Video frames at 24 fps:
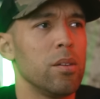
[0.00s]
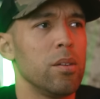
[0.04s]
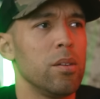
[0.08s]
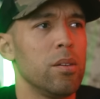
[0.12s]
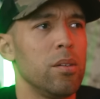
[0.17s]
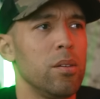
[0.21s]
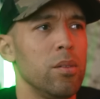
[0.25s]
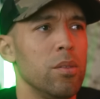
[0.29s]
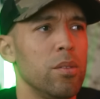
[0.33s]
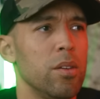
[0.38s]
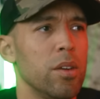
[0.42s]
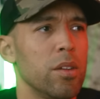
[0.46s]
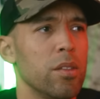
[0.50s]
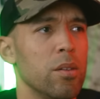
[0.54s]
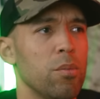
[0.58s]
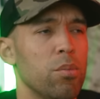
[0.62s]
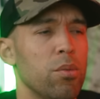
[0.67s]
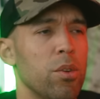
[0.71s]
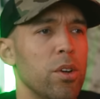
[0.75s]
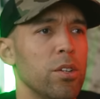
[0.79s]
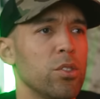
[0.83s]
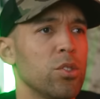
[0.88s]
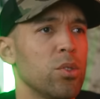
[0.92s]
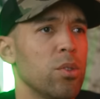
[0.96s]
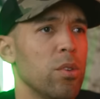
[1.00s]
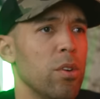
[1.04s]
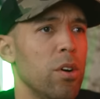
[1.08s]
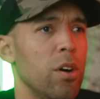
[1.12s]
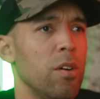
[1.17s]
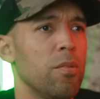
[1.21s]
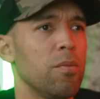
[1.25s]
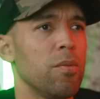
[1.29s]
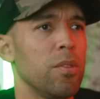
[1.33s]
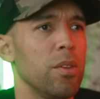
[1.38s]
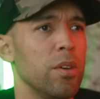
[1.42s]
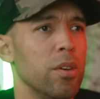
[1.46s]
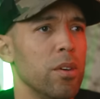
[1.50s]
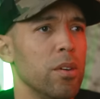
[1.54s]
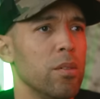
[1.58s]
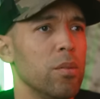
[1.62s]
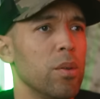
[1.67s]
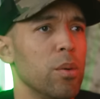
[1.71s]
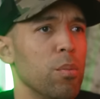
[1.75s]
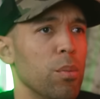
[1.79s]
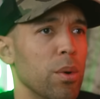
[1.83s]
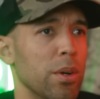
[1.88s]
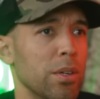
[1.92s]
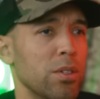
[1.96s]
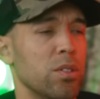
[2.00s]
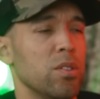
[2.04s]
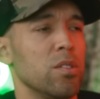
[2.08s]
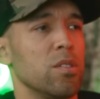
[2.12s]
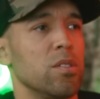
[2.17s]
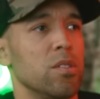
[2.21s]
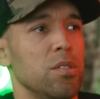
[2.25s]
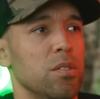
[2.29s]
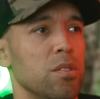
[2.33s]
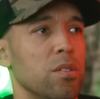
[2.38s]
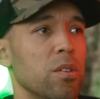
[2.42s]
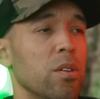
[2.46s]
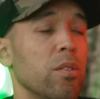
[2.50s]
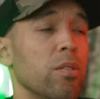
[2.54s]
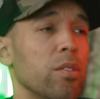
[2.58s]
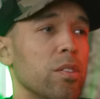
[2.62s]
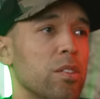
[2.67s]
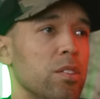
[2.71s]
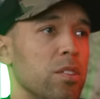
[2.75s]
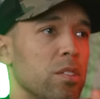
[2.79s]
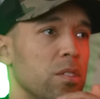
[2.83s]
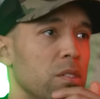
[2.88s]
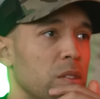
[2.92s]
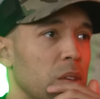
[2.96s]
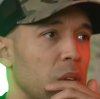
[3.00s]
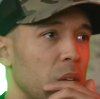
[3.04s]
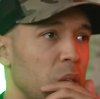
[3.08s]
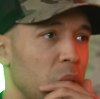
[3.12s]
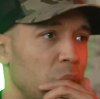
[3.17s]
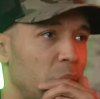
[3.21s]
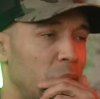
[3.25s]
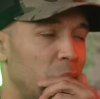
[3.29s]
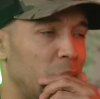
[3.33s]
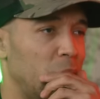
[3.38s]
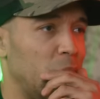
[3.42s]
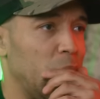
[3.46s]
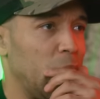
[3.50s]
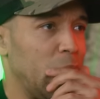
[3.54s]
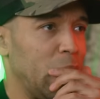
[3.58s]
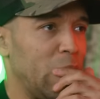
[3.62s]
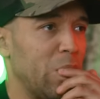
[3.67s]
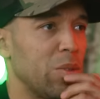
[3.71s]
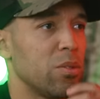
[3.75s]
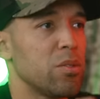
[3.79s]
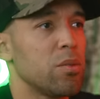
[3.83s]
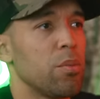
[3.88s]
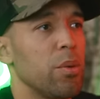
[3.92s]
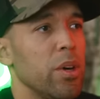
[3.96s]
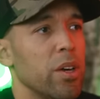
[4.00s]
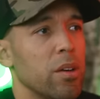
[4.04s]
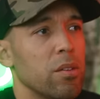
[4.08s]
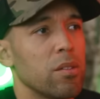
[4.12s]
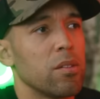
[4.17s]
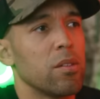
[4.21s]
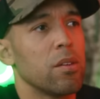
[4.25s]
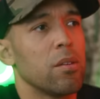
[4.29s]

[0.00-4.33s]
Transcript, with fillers: right? you take the pressure off the emergency services in a lot of respects